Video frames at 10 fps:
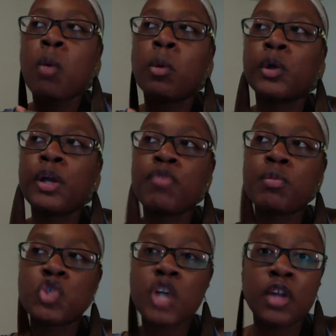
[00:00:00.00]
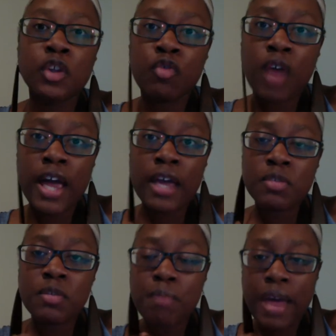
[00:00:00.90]
We're learning from Shonda
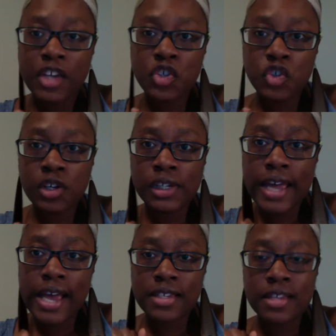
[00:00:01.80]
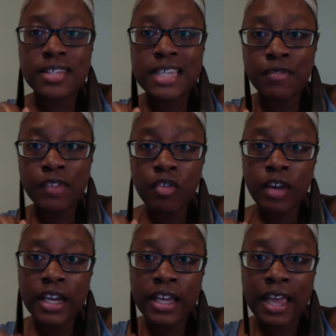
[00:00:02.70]
Rhimes' Masterclass in TV
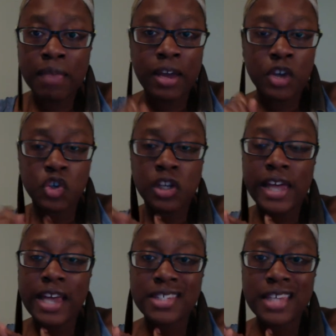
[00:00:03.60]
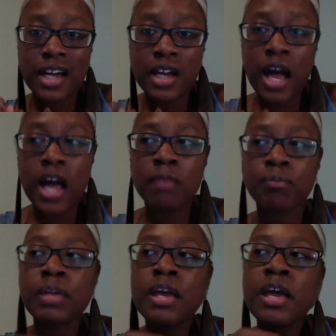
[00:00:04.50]
Writing at masterclass.com.